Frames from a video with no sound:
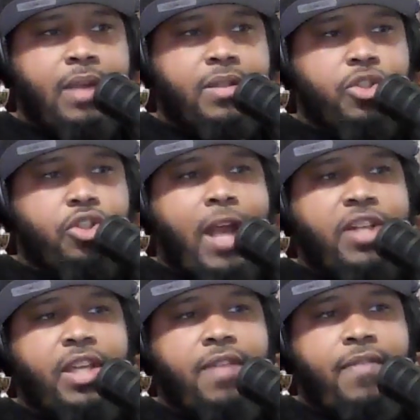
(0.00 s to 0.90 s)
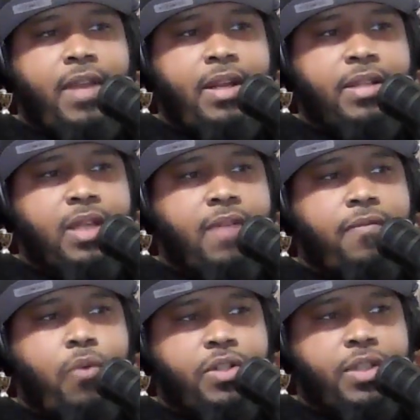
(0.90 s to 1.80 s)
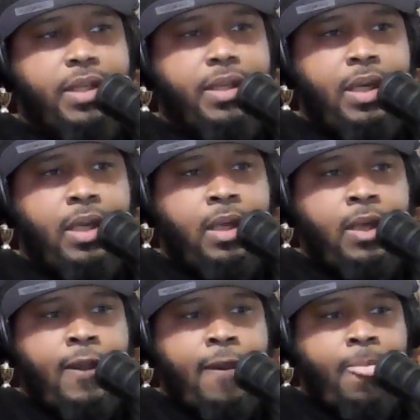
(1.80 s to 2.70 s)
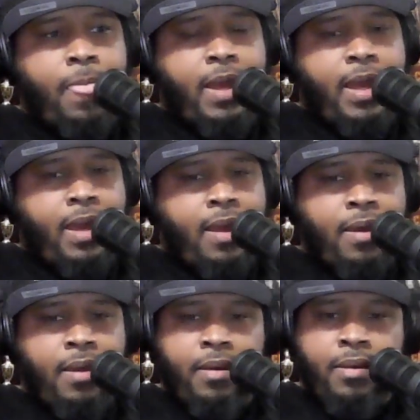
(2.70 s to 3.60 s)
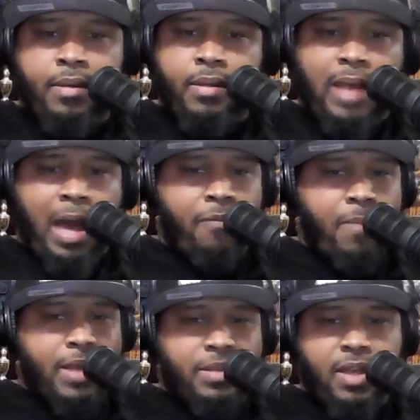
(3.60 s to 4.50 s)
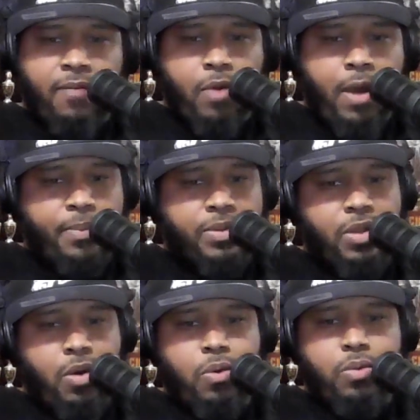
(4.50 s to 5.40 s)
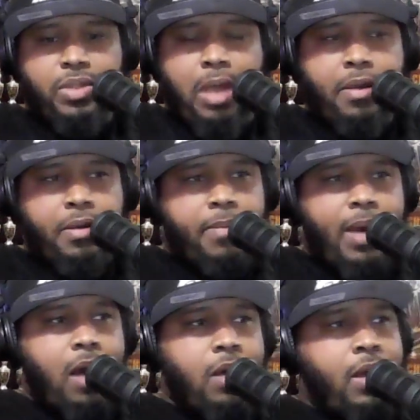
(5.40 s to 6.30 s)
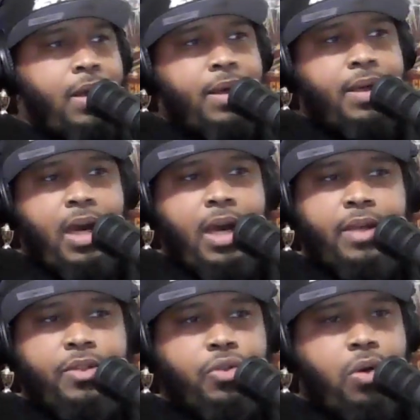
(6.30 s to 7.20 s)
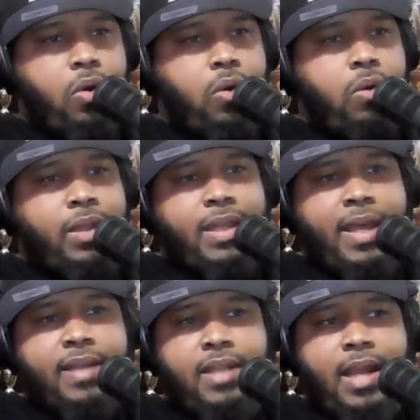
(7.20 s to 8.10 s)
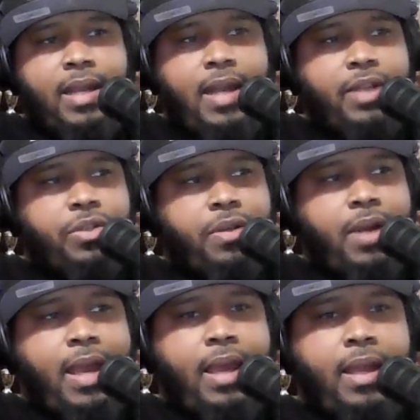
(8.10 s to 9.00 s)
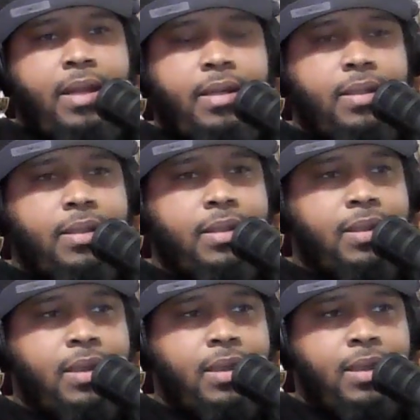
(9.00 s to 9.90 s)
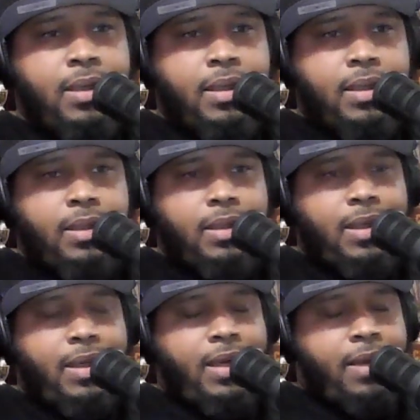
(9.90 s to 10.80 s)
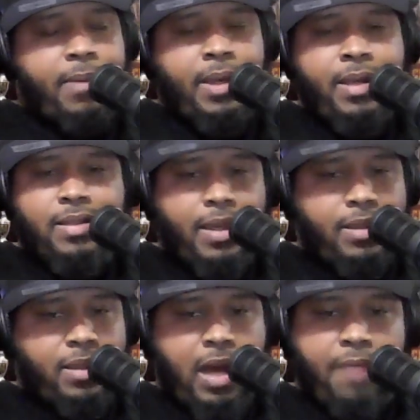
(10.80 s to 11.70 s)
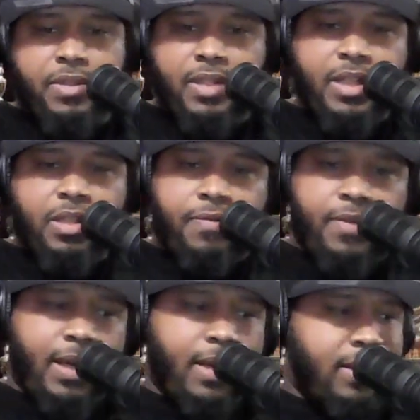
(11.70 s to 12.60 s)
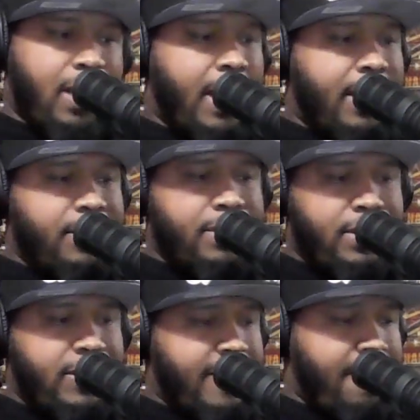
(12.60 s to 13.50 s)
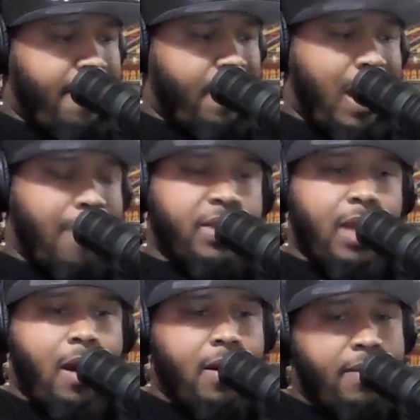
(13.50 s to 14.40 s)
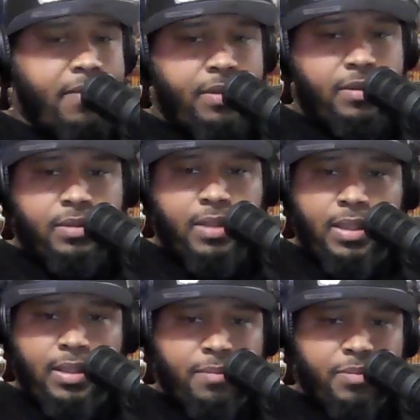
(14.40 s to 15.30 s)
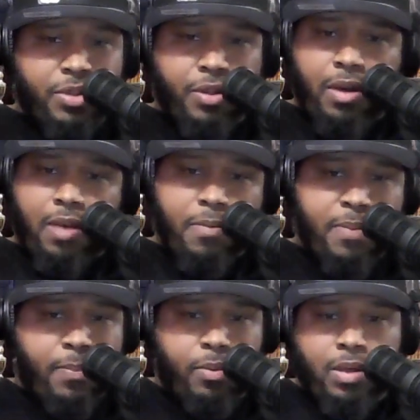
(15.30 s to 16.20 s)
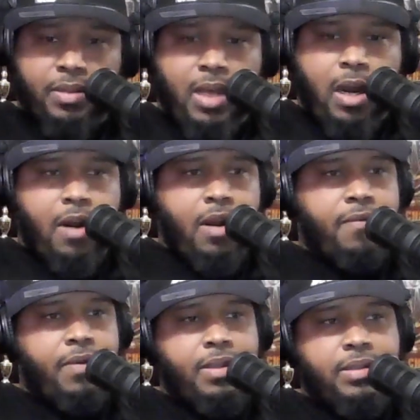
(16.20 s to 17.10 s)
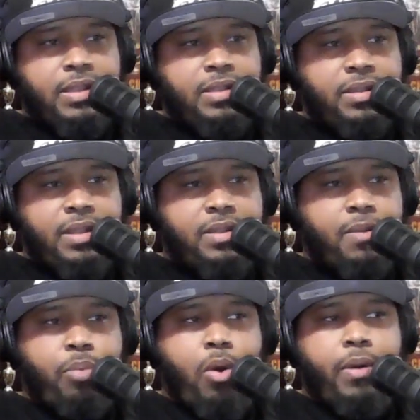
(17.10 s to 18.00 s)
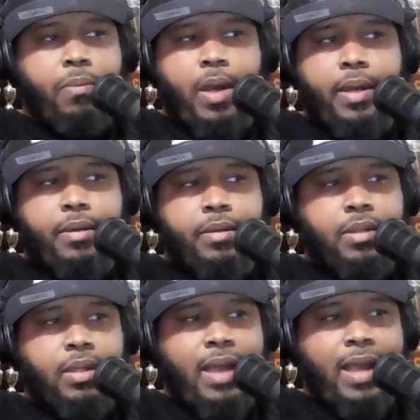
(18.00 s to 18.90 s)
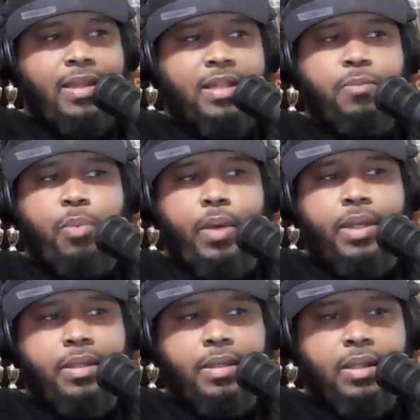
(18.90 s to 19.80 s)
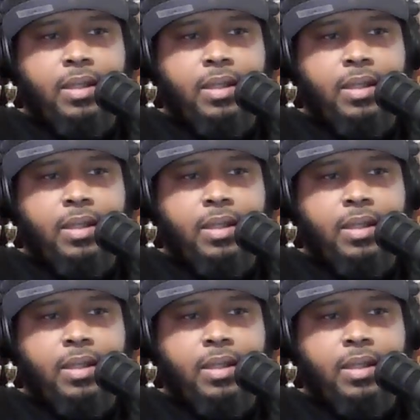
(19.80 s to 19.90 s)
it's a tragic event. It's unfortunate. And I've made several episodes talking about gun control and things of that nature. And again, man, this ain't the conversation for that. Like, I'm tired of it. I'm sure other people are tired of it. It's a broken record at this point.